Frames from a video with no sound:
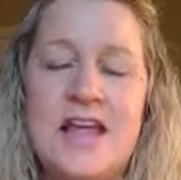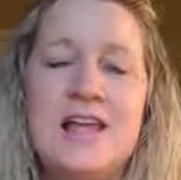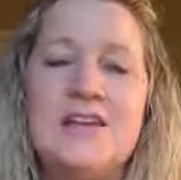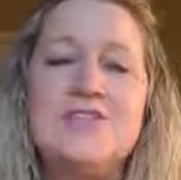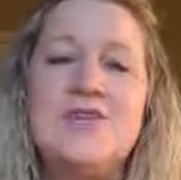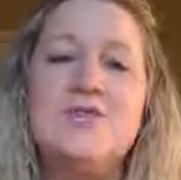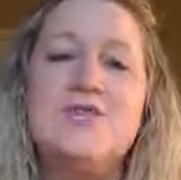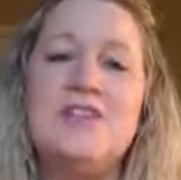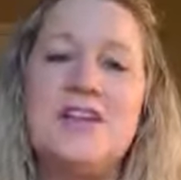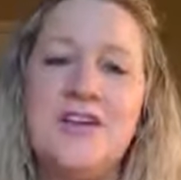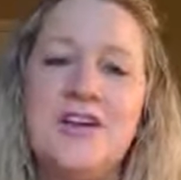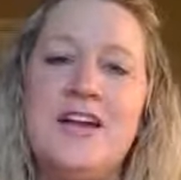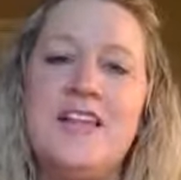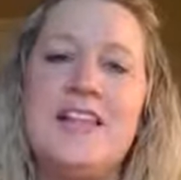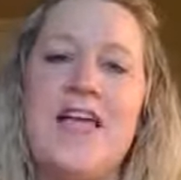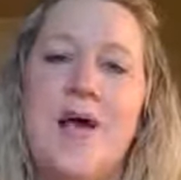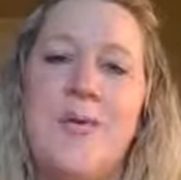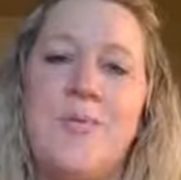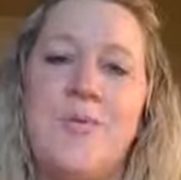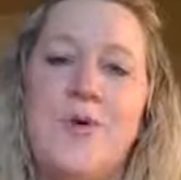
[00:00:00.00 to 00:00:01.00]
So
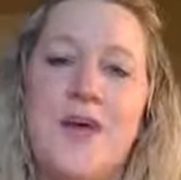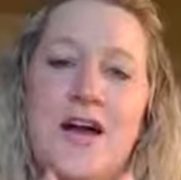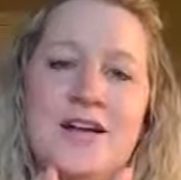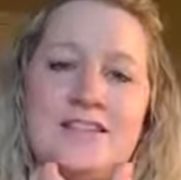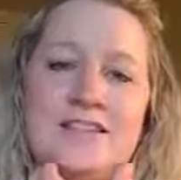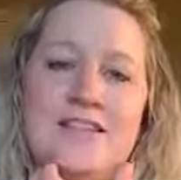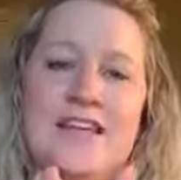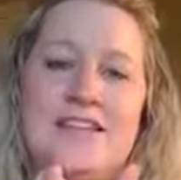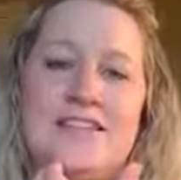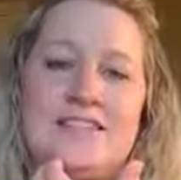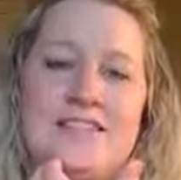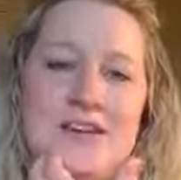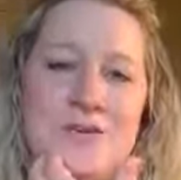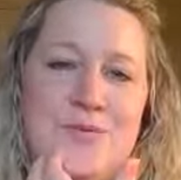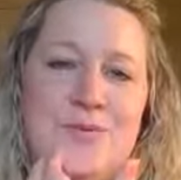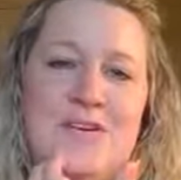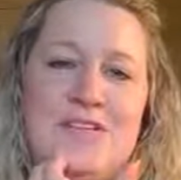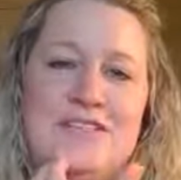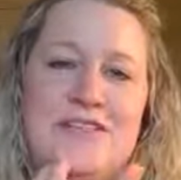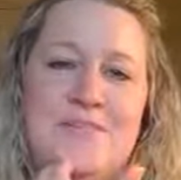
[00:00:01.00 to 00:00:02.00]
during that process, it
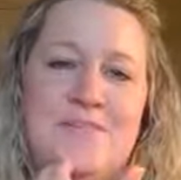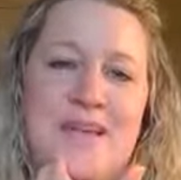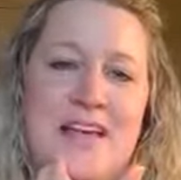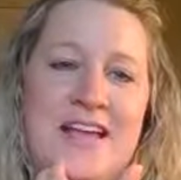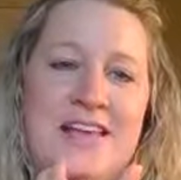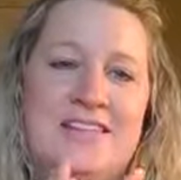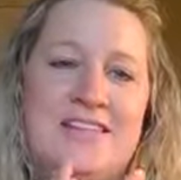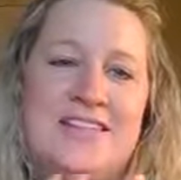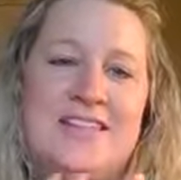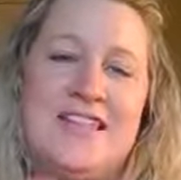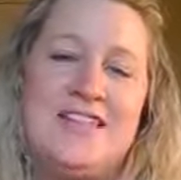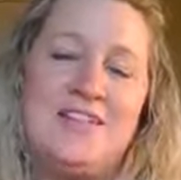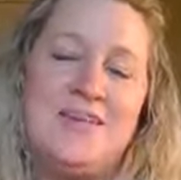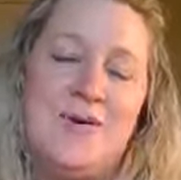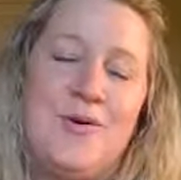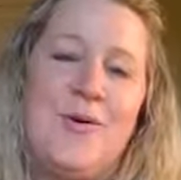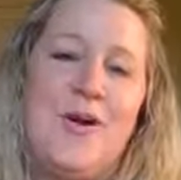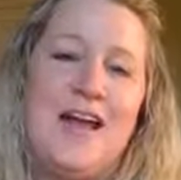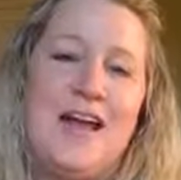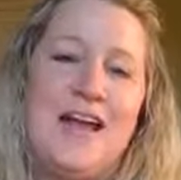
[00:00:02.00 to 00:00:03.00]
was amazing that the
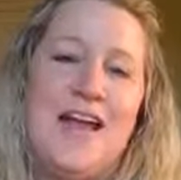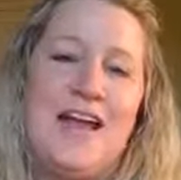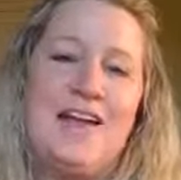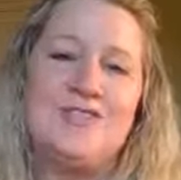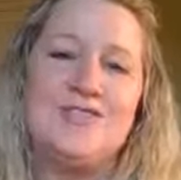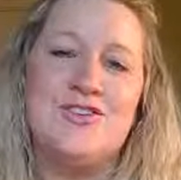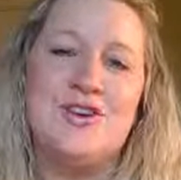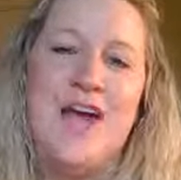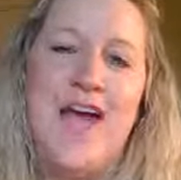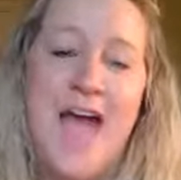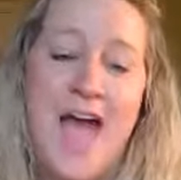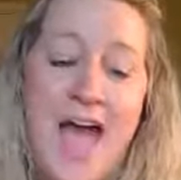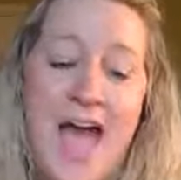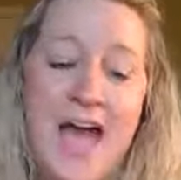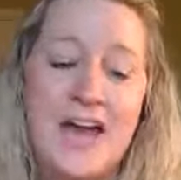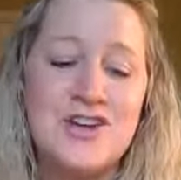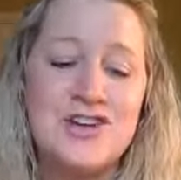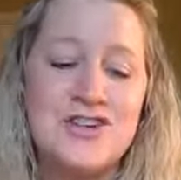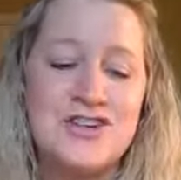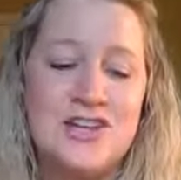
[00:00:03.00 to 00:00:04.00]
organizer
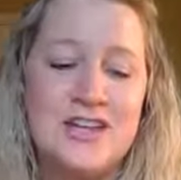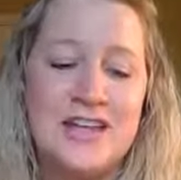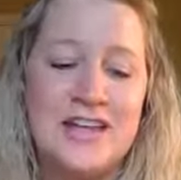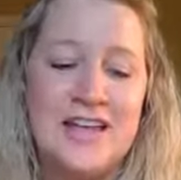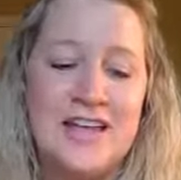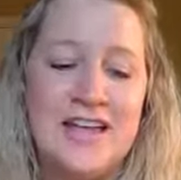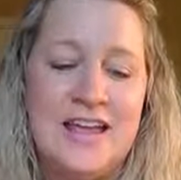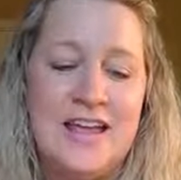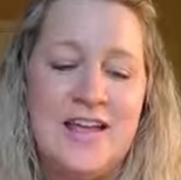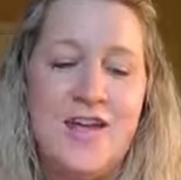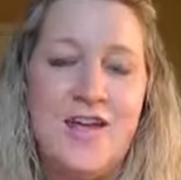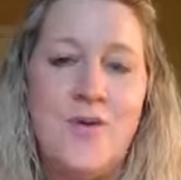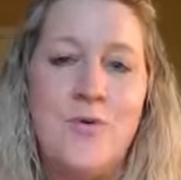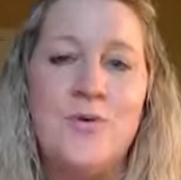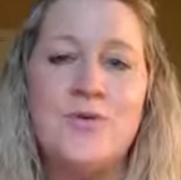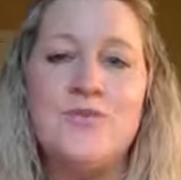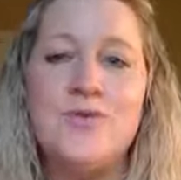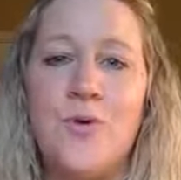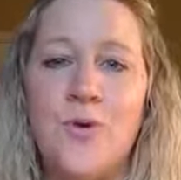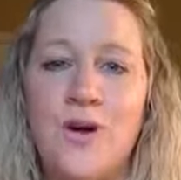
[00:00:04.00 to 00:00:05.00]
actually
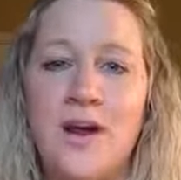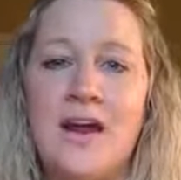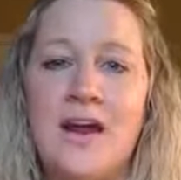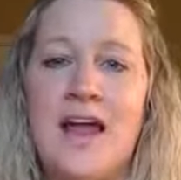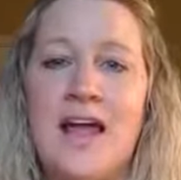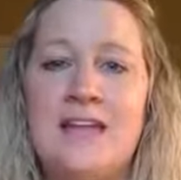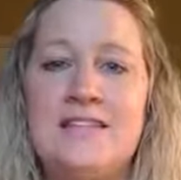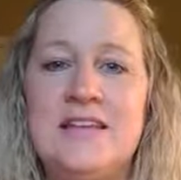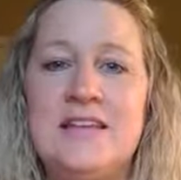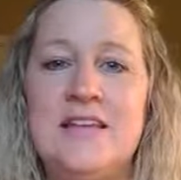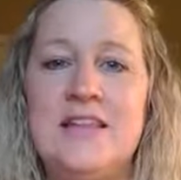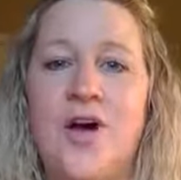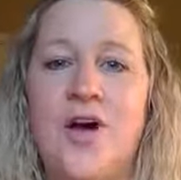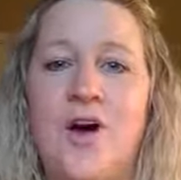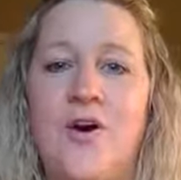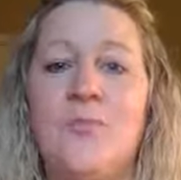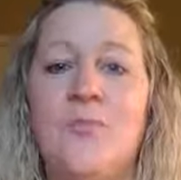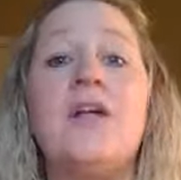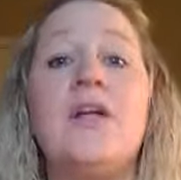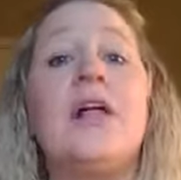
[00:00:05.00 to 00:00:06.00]
was organizing the
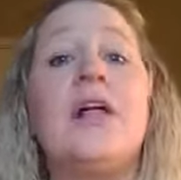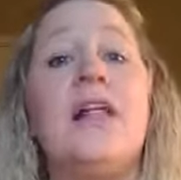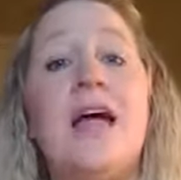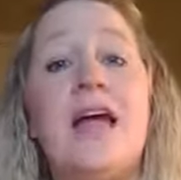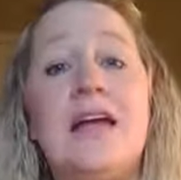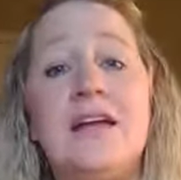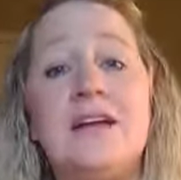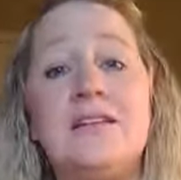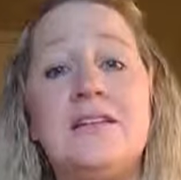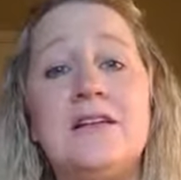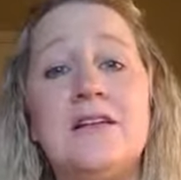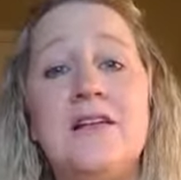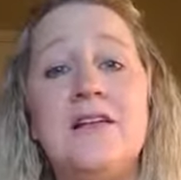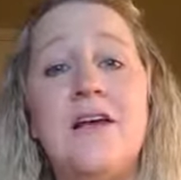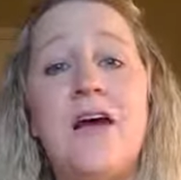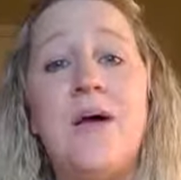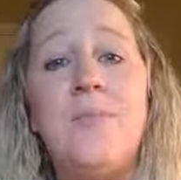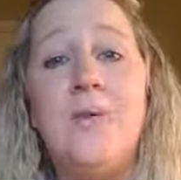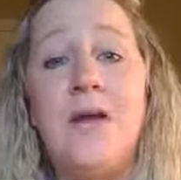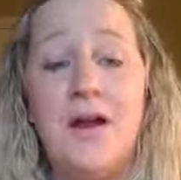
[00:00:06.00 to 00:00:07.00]
home. The client
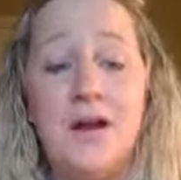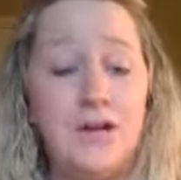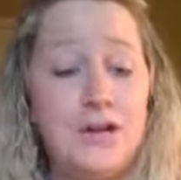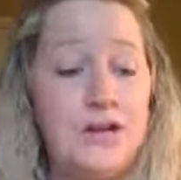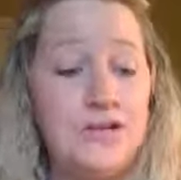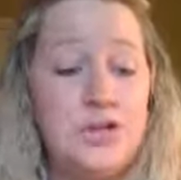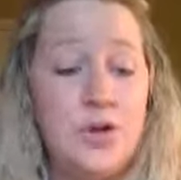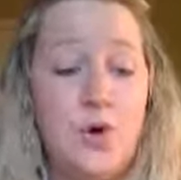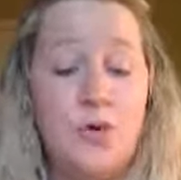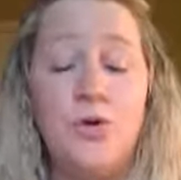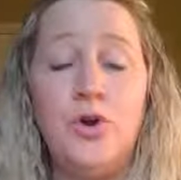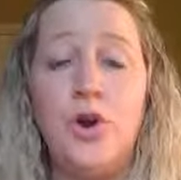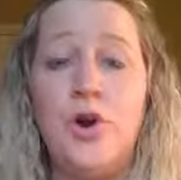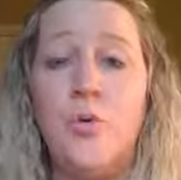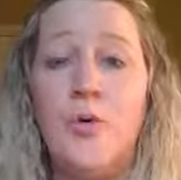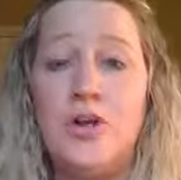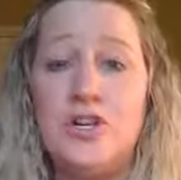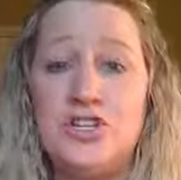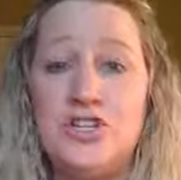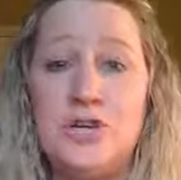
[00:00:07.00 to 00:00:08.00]
apparently told her
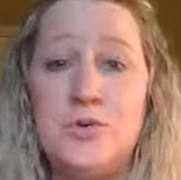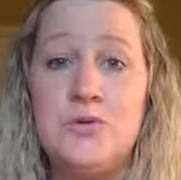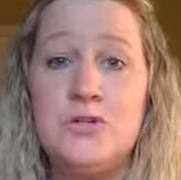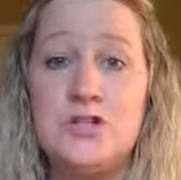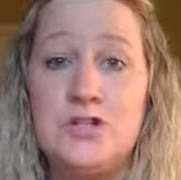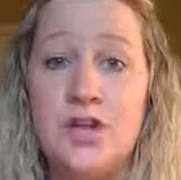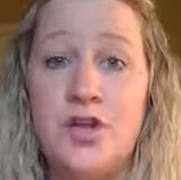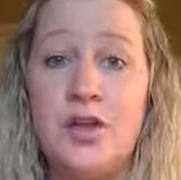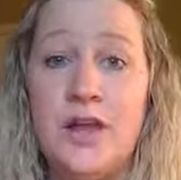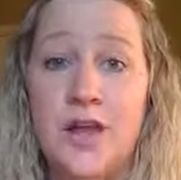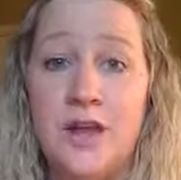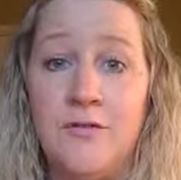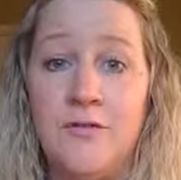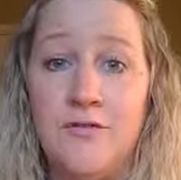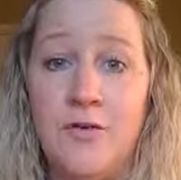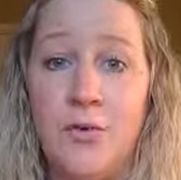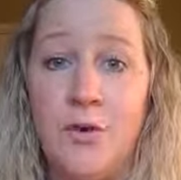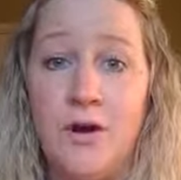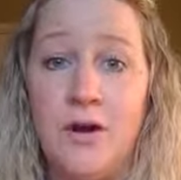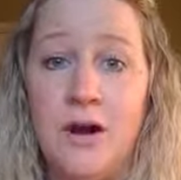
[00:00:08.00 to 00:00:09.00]
what she was looking
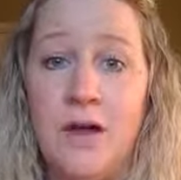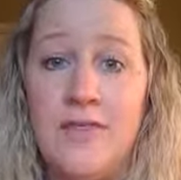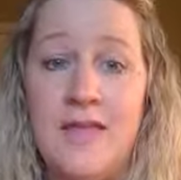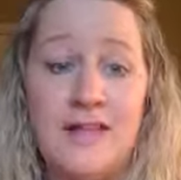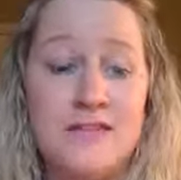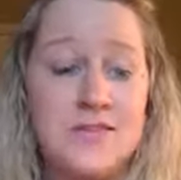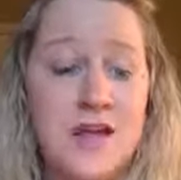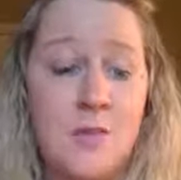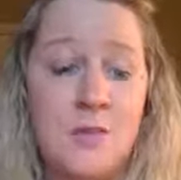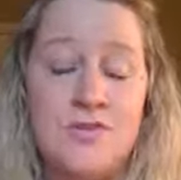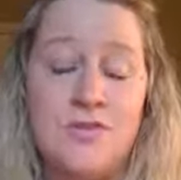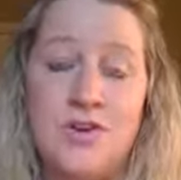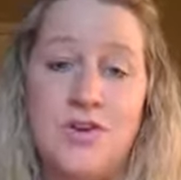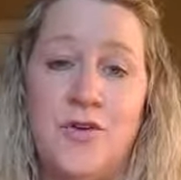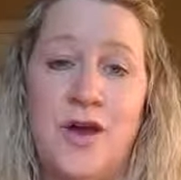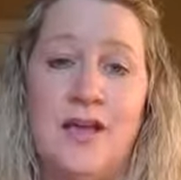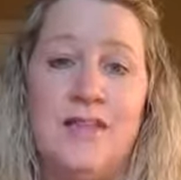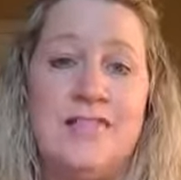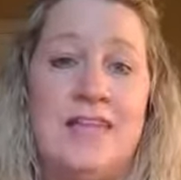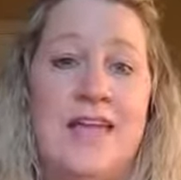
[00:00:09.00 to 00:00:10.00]
for, and that's always a
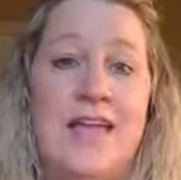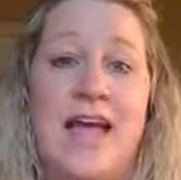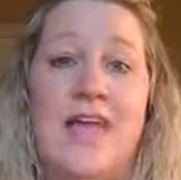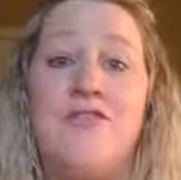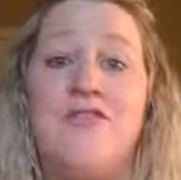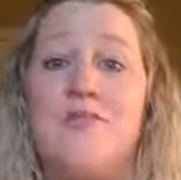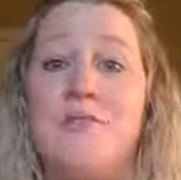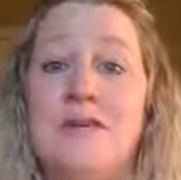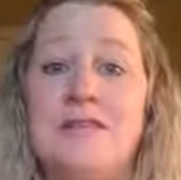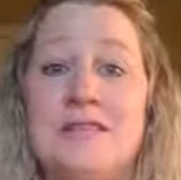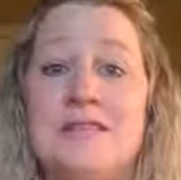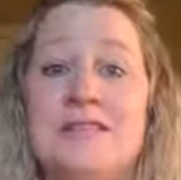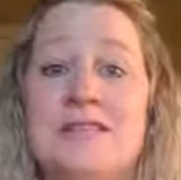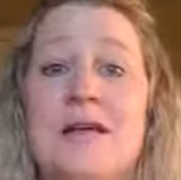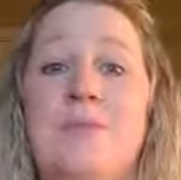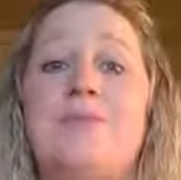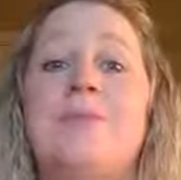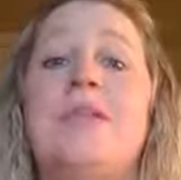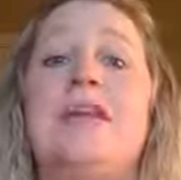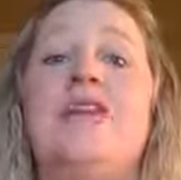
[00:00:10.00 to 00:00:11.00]
great thing. Hey, if you're missing
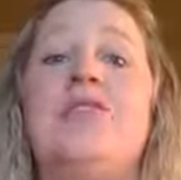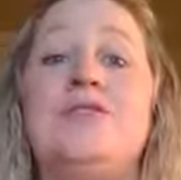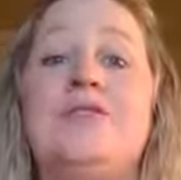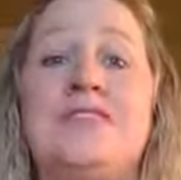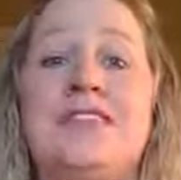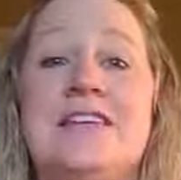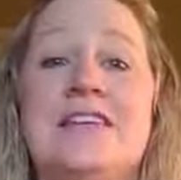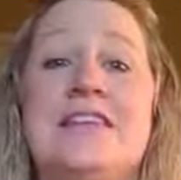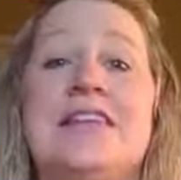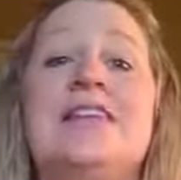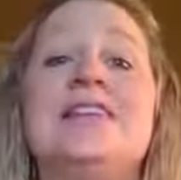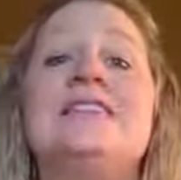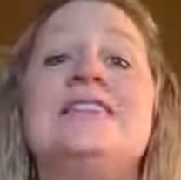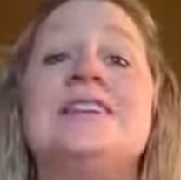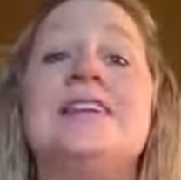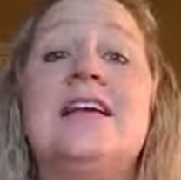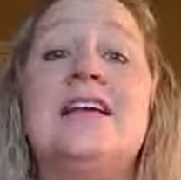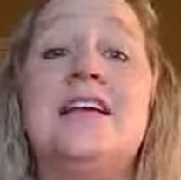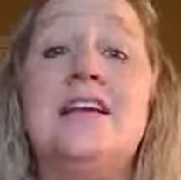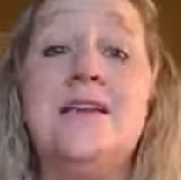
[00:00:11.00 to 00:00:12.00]
something, you see this,
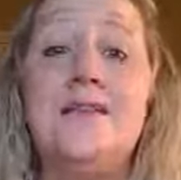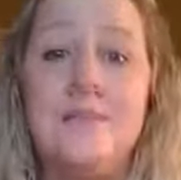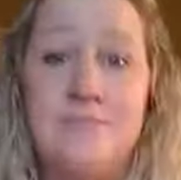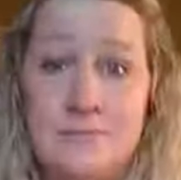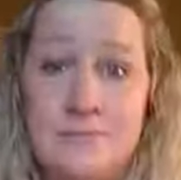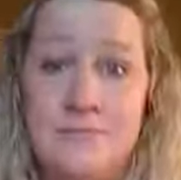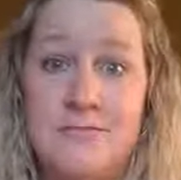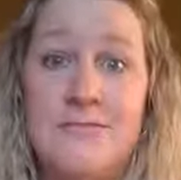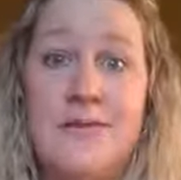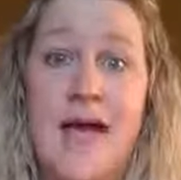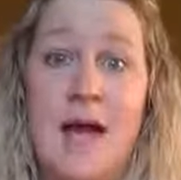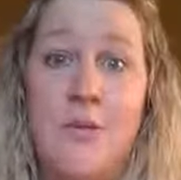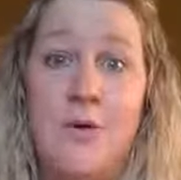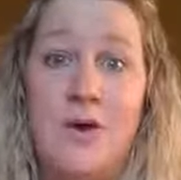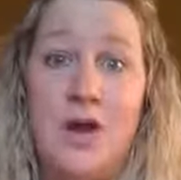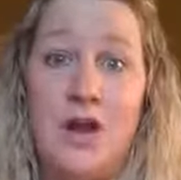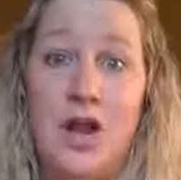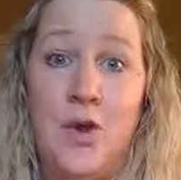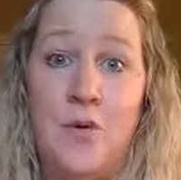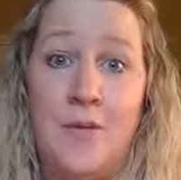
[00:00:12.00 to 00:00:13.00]
I
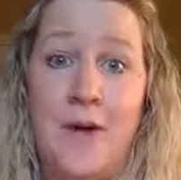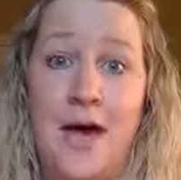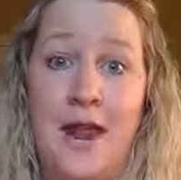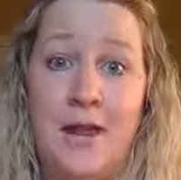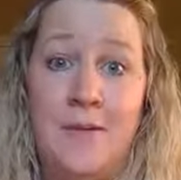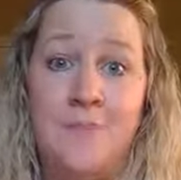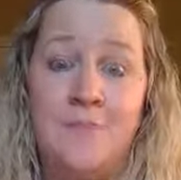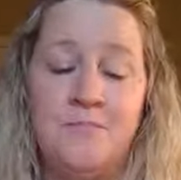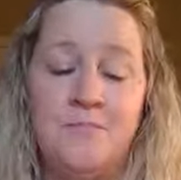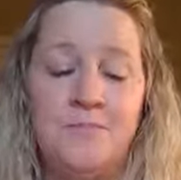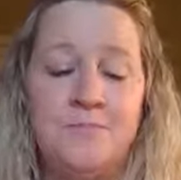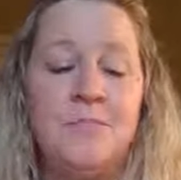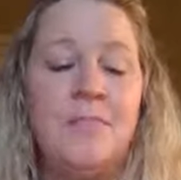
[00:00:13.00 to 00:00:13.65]
want to know about it.